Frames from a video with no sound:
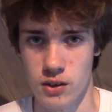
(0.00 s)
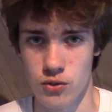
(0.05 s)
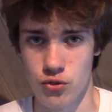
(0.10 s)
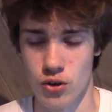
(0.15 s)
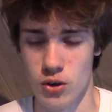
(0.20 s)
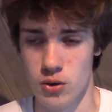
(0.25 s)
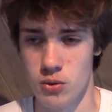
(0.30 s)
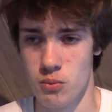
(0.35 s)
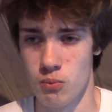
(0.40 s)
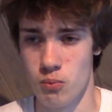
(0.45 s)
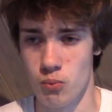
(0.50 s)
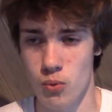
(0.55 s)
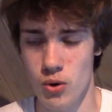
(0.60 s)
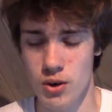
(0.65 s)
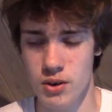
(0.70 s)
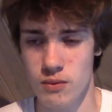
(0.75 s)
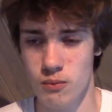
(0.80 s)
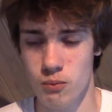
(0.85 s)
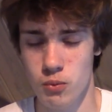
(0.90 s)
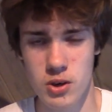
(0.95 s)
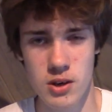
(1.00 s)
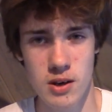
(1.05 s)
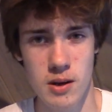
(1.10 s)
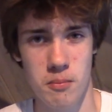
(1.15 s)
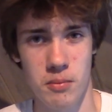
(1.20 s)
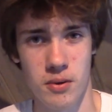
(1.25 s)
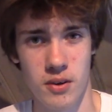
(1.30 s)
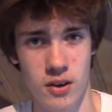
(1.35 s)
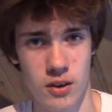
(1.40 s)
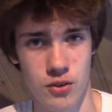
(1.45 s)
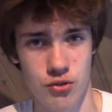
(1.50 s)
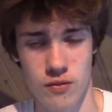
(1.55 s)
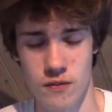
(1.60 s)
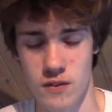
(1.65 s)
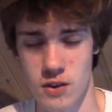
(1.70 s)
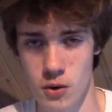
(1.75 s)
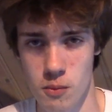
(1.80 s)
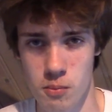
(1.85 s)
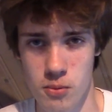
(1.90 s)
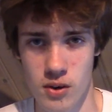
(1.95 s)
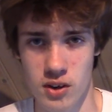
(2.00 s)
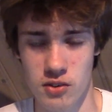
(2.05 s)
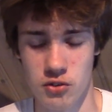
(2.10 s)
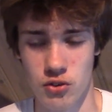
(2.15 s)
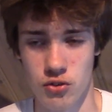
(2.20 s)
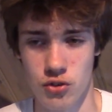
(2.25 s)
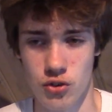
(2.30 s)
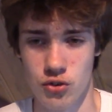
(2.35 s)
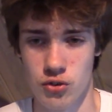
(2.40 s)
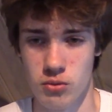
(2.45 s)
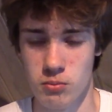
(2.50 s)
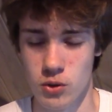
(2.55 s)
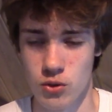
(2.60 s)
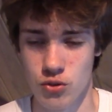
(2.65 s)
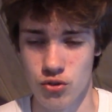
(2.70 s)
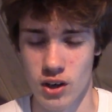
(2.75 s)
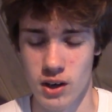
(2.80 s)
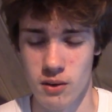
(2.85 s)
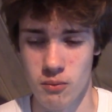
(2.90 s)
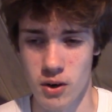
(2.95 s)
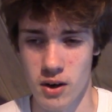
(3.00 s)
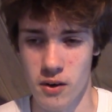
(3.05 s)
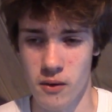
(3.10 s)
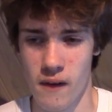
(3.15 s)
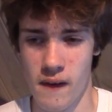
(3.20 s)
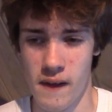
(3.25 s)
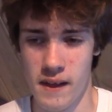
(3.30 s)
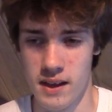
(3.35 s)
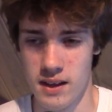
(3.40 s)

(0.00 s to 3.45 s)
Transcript: So wouldn't it be nice if the operating system could say, well,